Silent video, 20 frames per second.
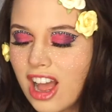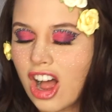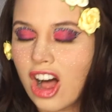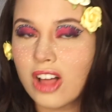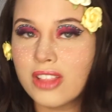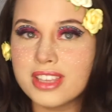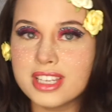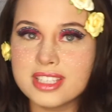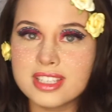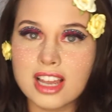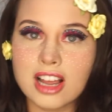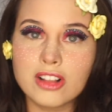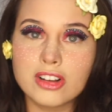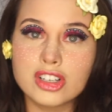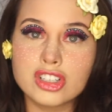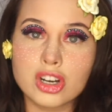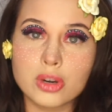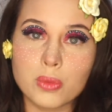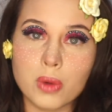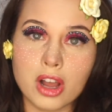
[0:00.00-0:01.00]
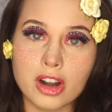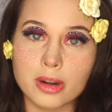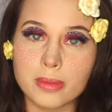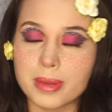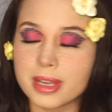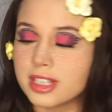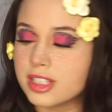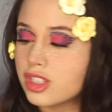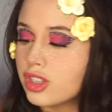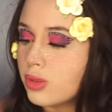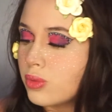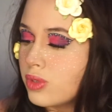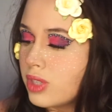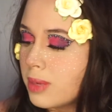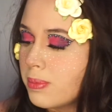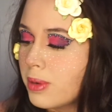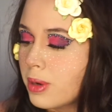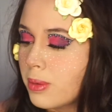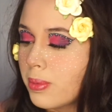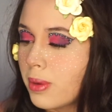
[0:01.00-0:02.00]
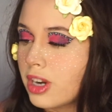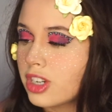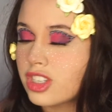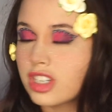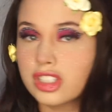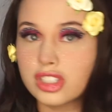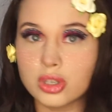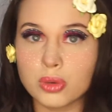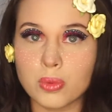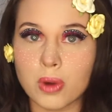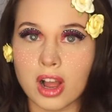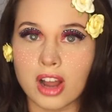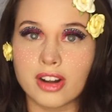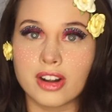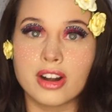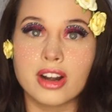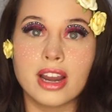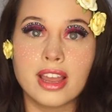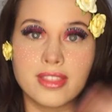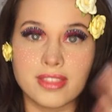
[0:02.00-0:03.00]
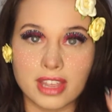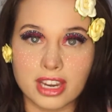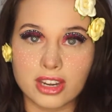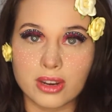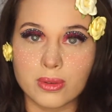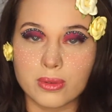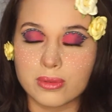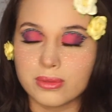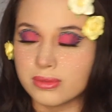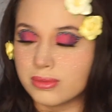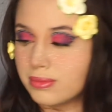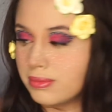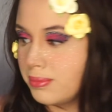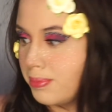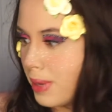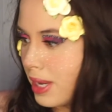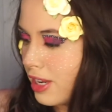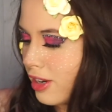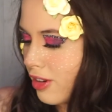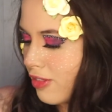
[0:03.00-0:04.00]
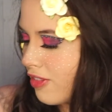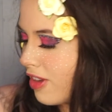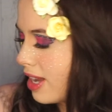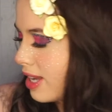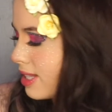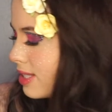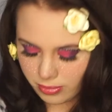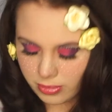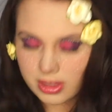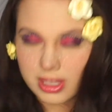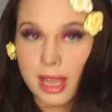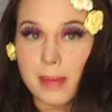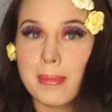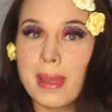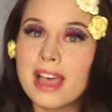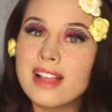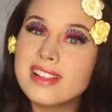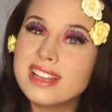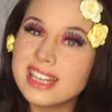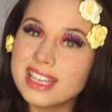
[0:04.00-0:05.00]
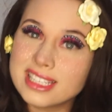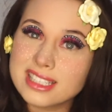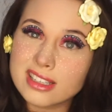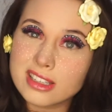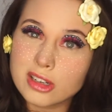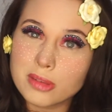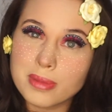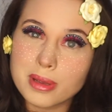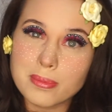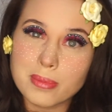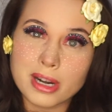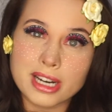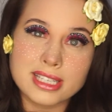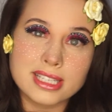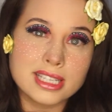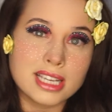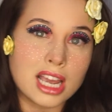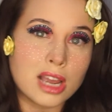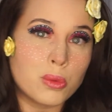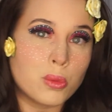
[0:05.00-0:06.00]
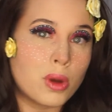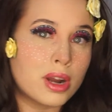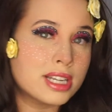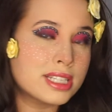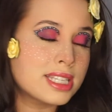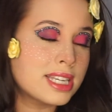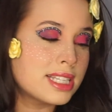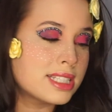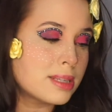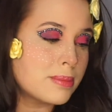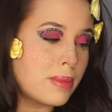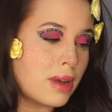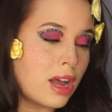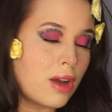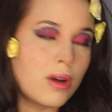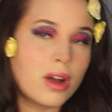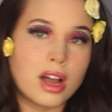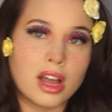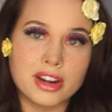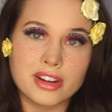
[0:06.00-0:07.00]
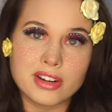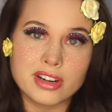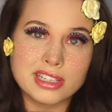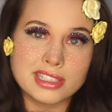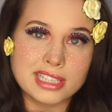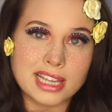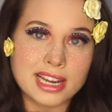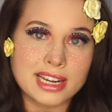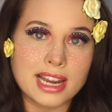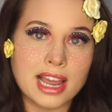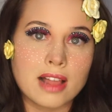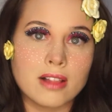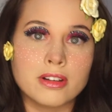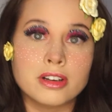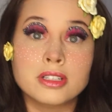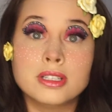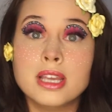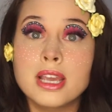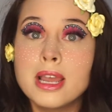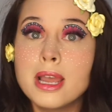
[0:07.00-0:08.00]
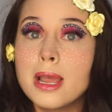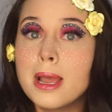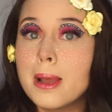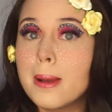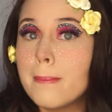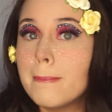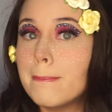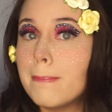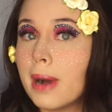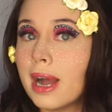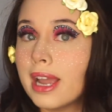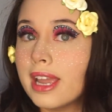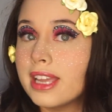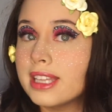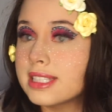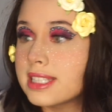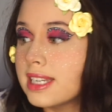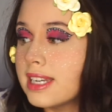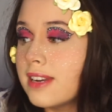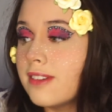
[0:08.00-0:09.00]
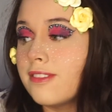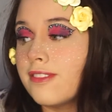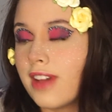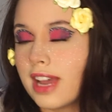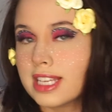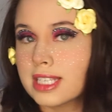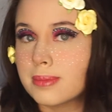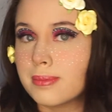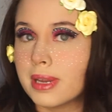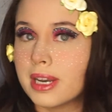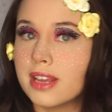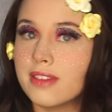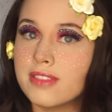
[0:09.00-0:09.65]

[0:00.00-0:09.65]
All these colors are water-based. You dip your brush into water and then you paint your face. That palette is a little bit pricey. I want to say it's about $110, but it's an investment.